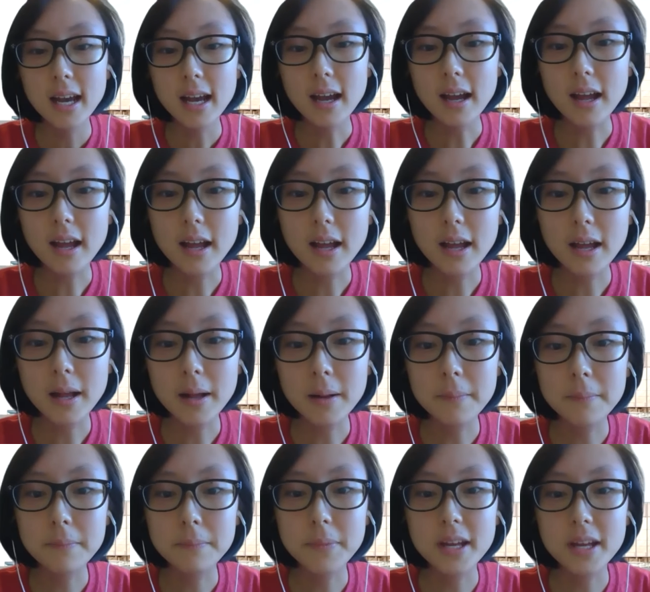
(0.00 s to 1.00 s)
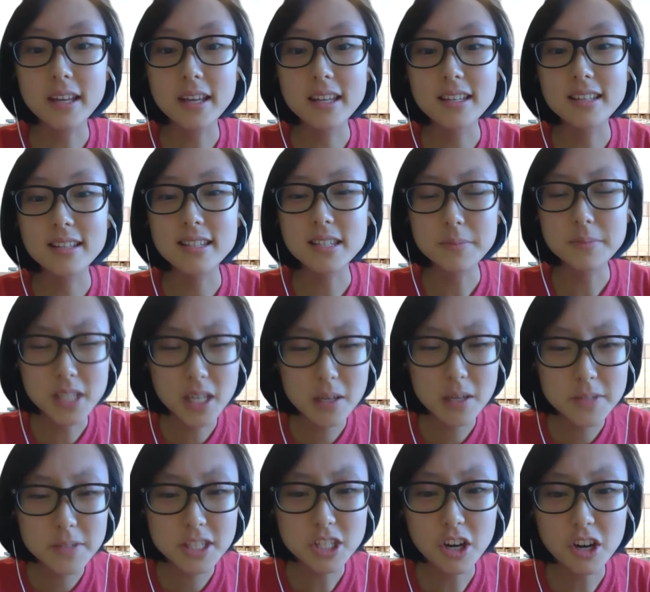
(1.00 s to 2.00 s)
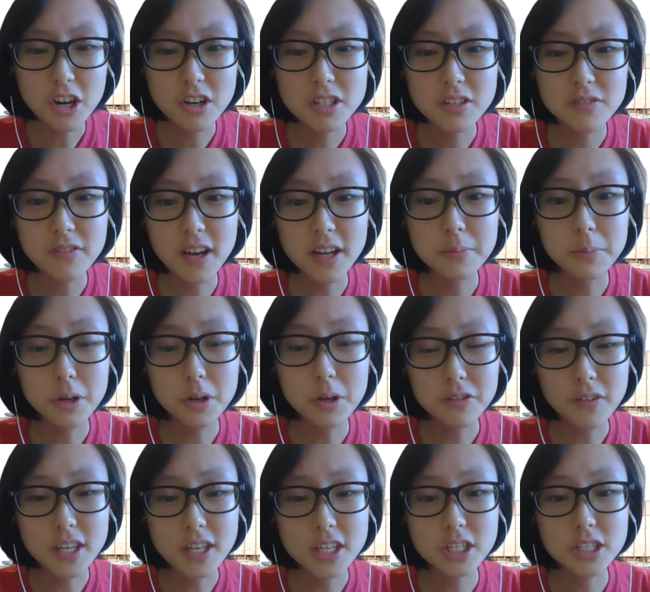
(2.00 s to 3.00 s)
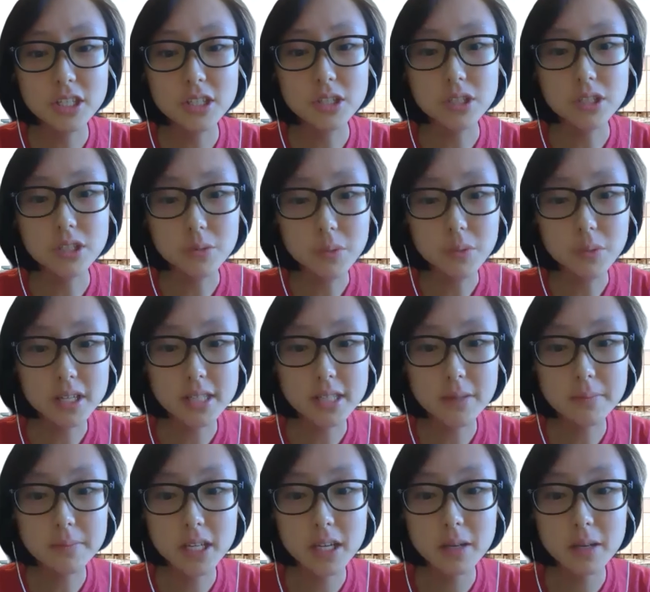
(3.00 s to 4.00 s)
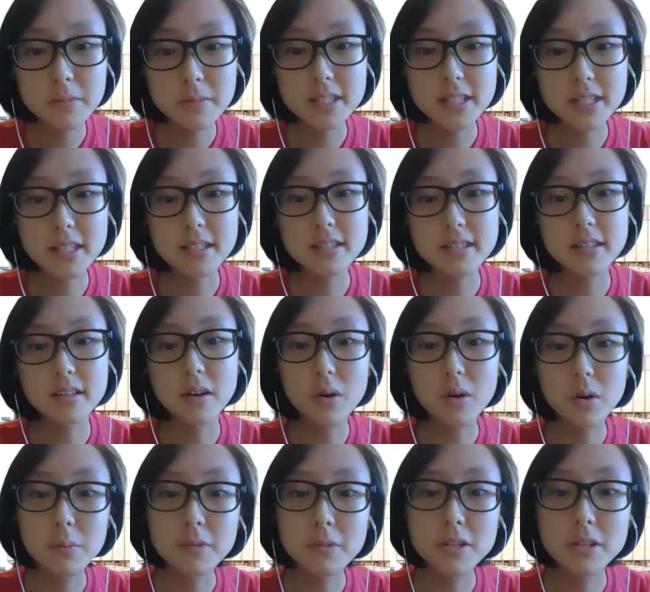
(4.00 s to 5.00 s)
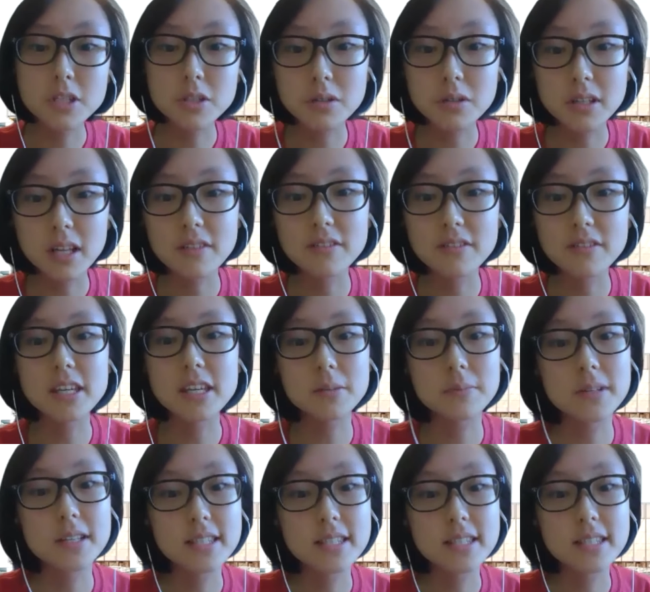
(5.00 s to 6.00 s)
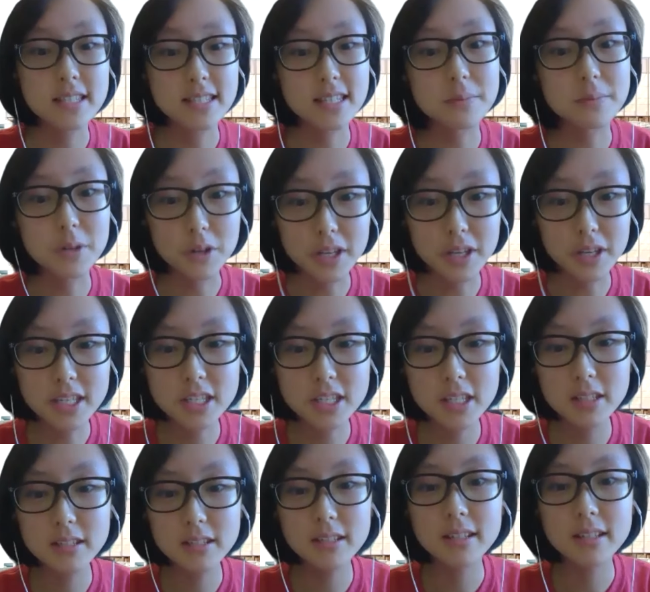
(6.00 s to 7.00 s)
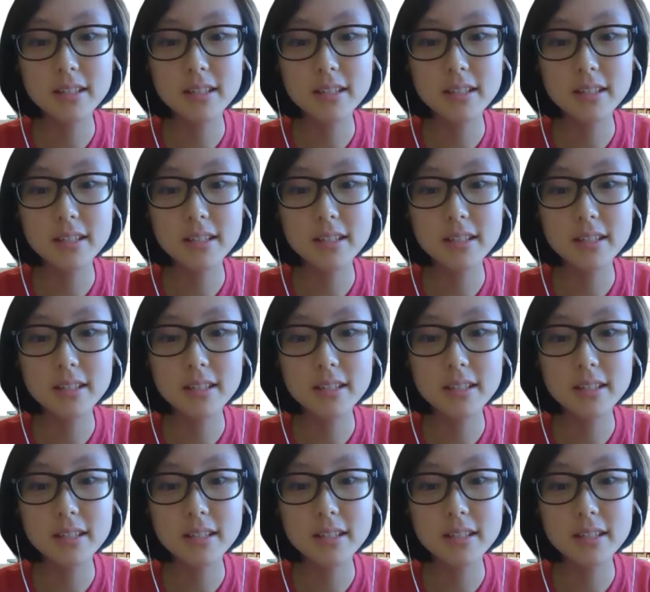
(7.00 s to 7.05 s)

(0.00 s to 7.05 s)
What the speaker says: But sometimes it's hard to find motivation to do work sometimes since the home and school lives takes place in the same location.